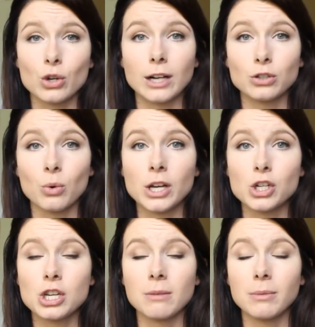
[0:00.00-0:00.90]

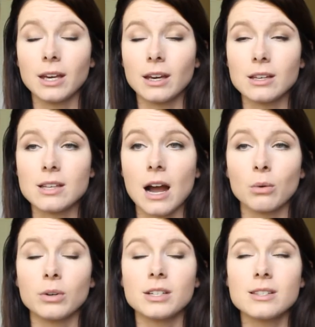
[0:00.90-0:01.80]
graduation because
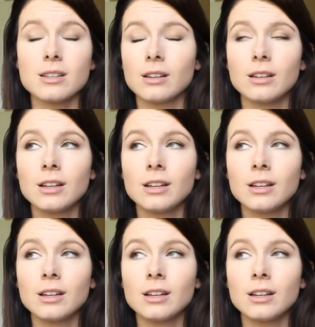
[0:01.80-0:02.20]
I was